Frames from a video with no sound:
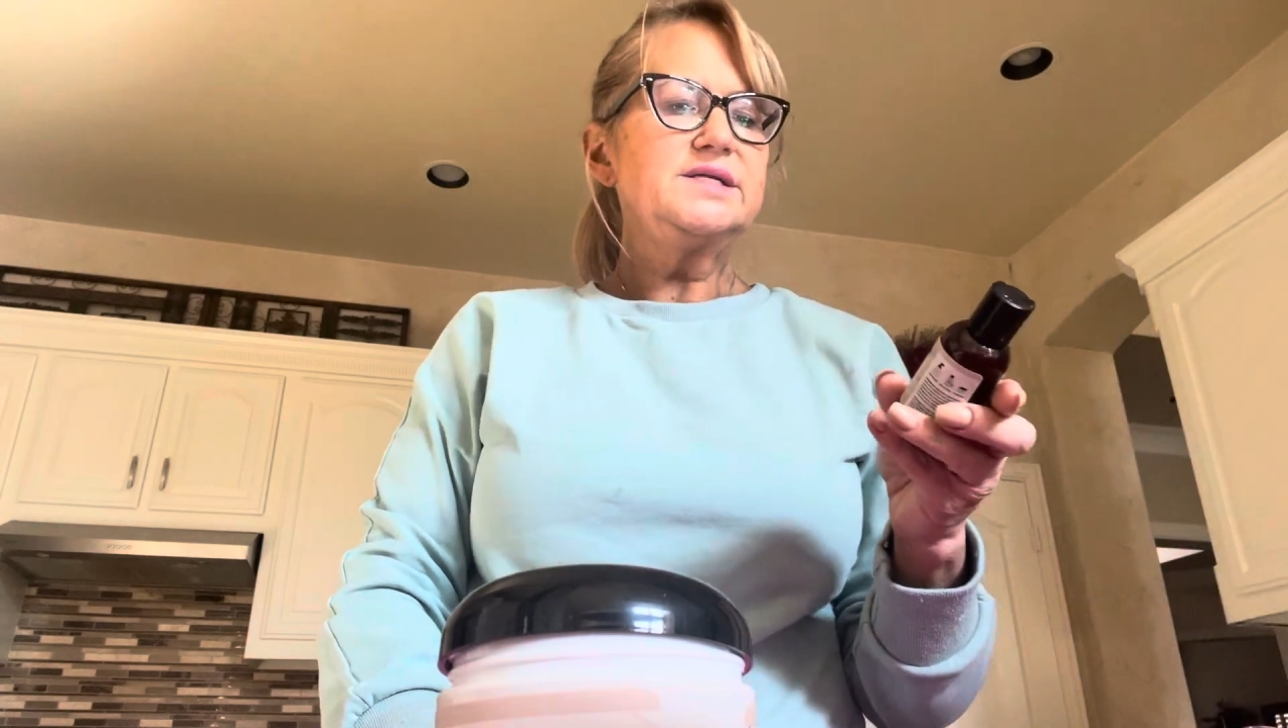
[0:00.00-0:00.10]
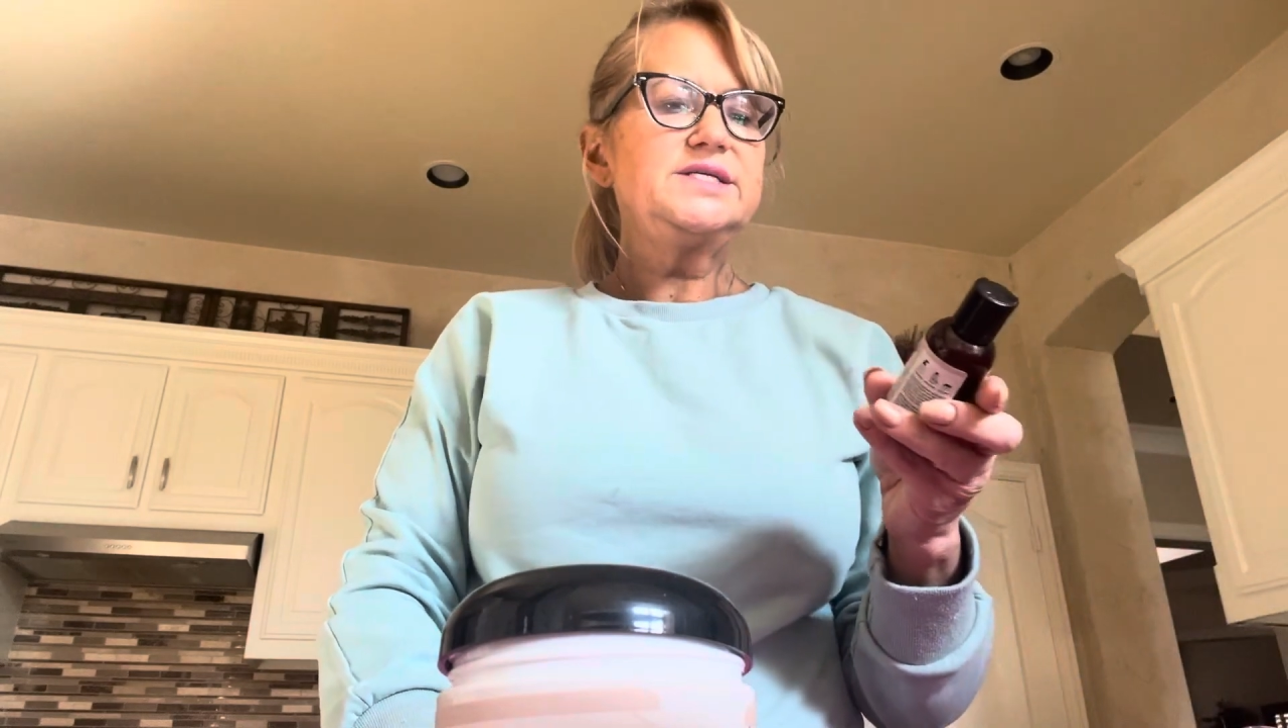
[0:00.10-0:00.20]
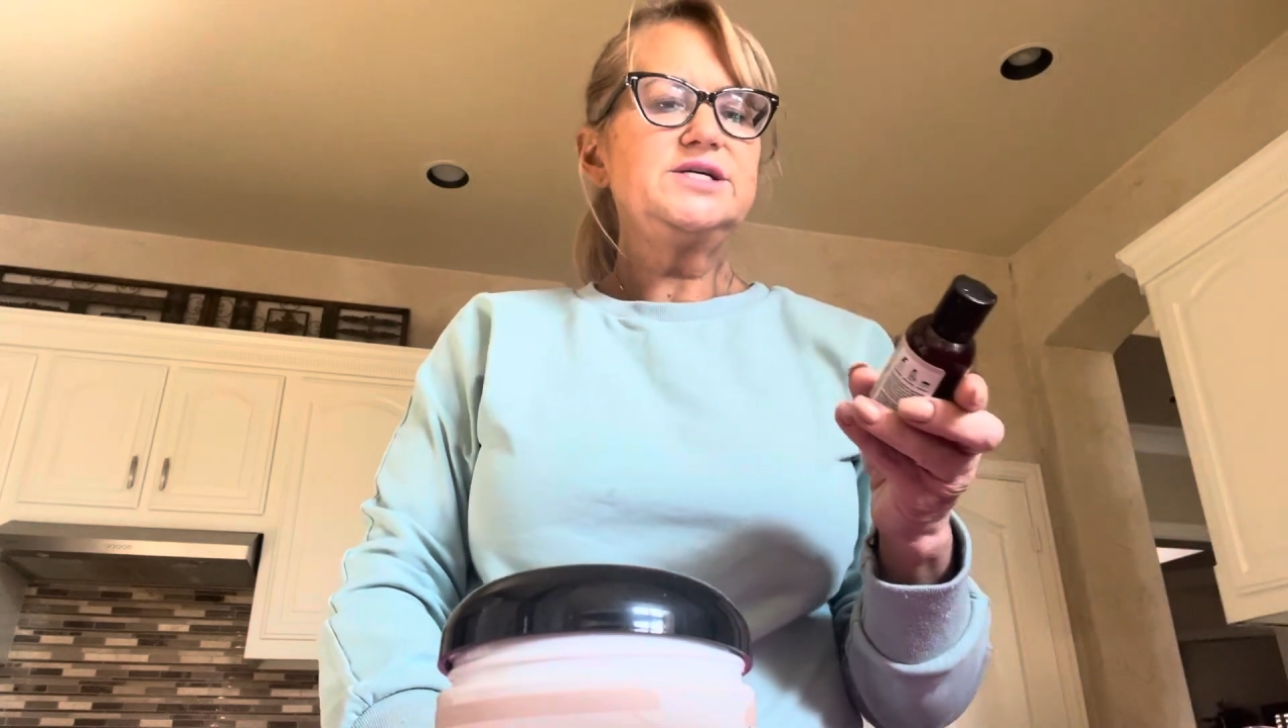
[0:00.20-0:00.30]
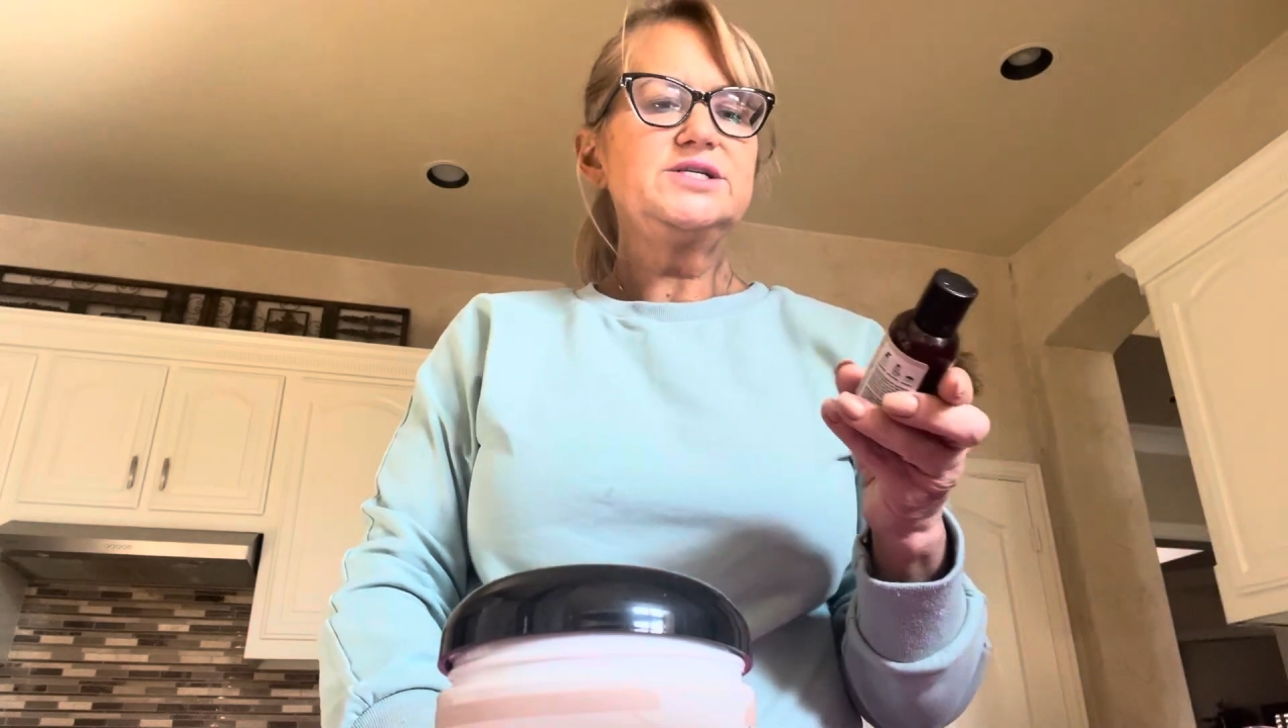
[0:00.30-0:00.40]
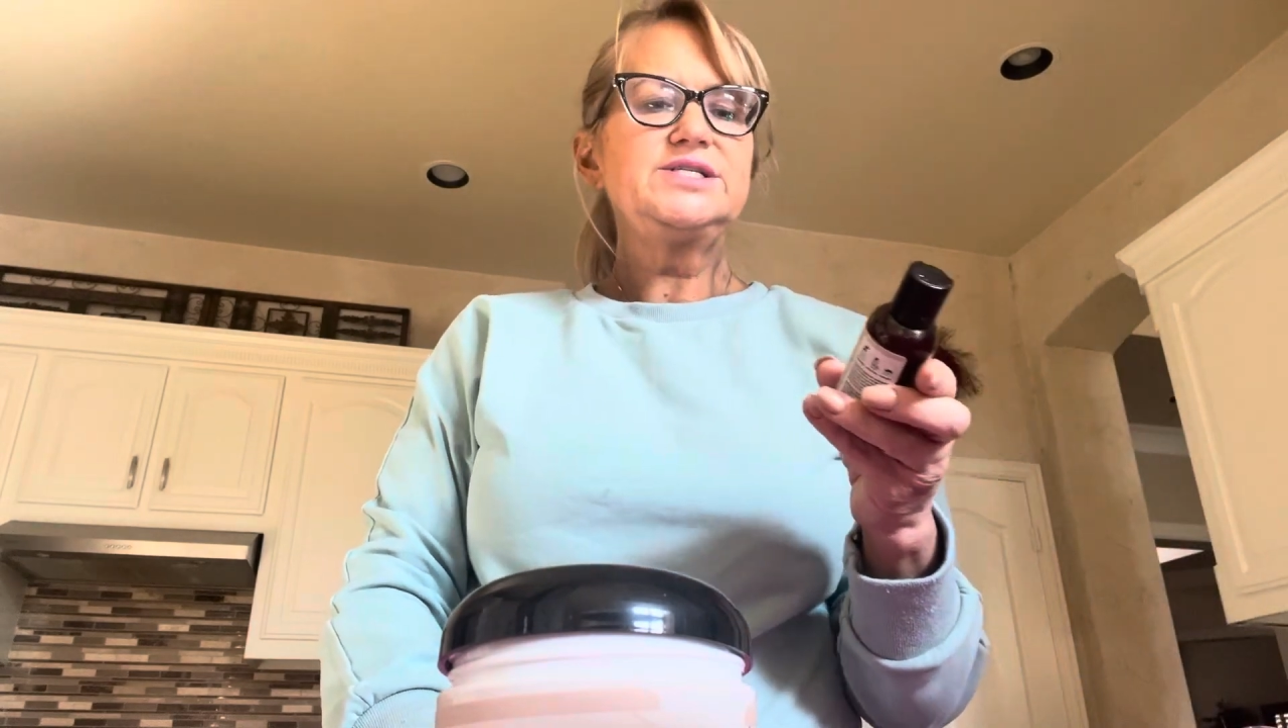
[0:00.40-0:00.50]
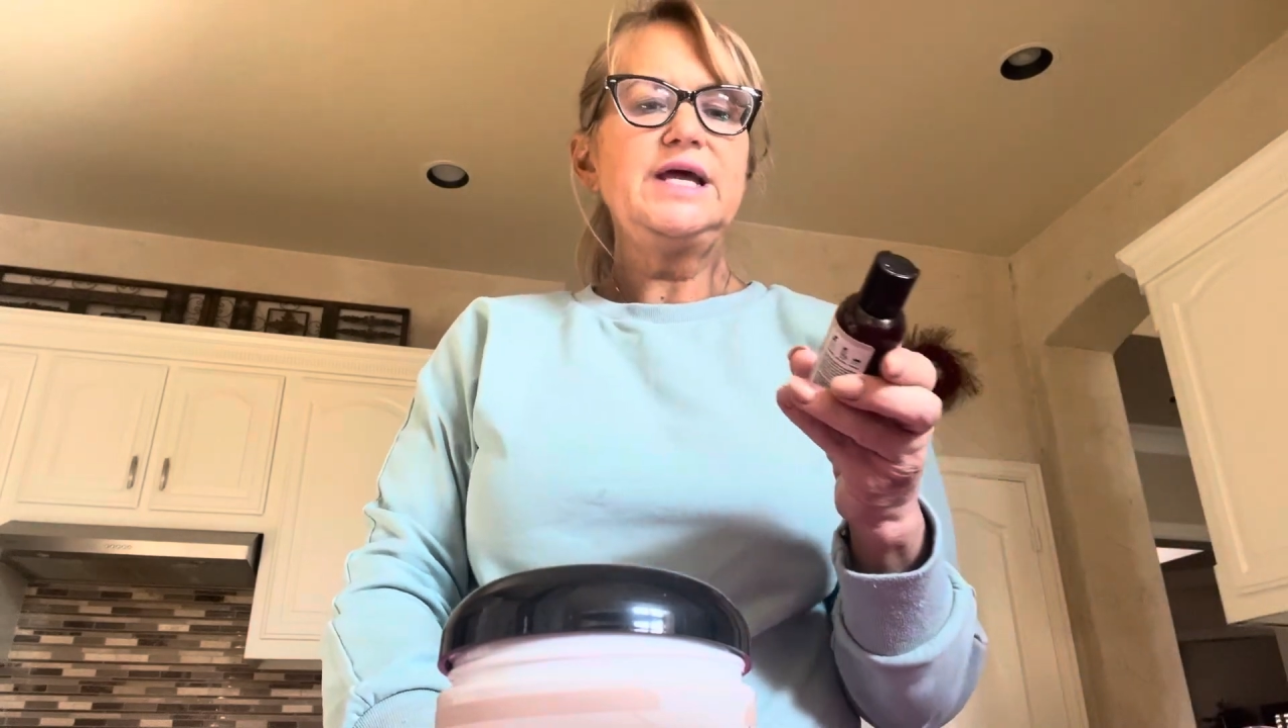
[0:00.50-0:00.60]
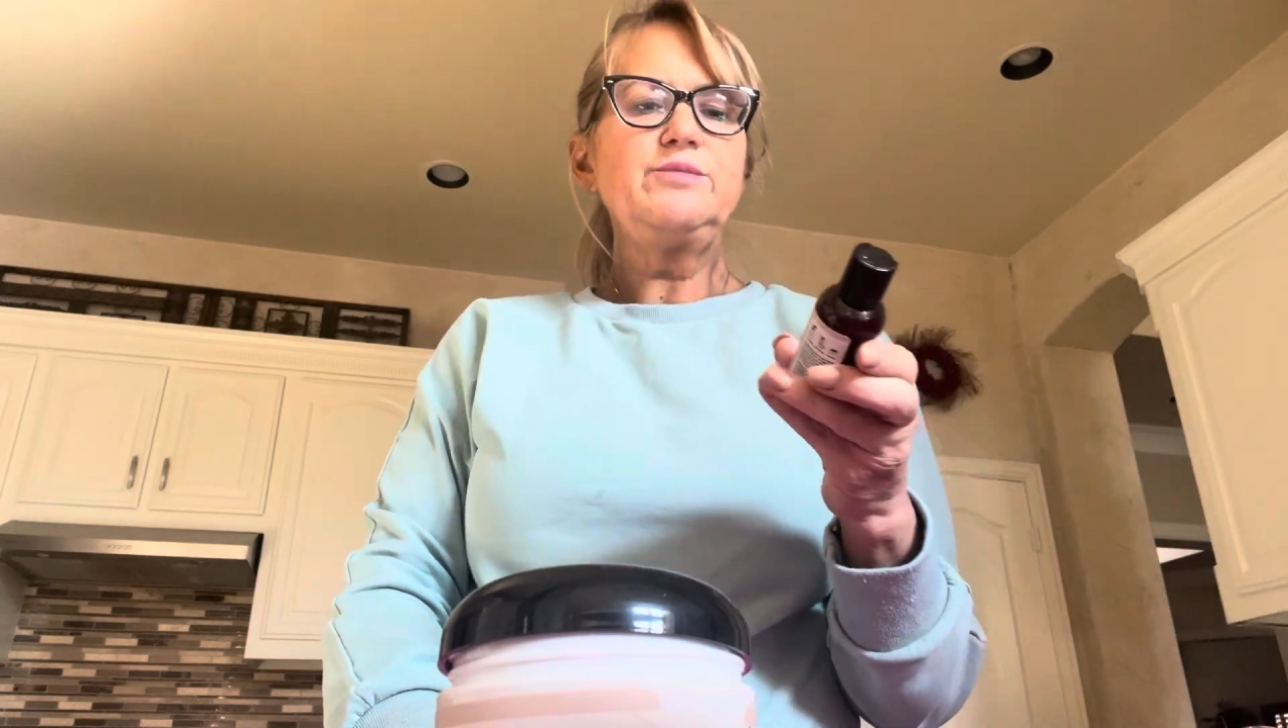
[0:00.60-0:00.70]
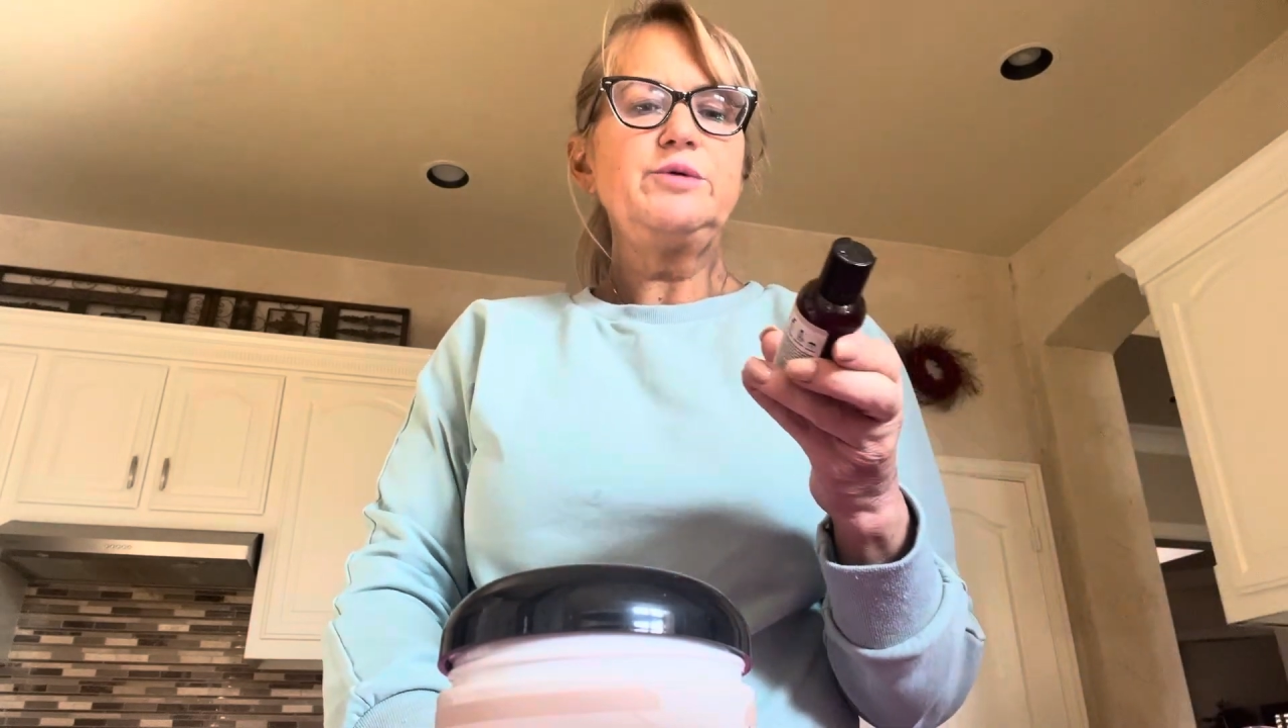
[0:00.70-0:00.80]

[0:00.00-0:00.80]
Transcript: tear stain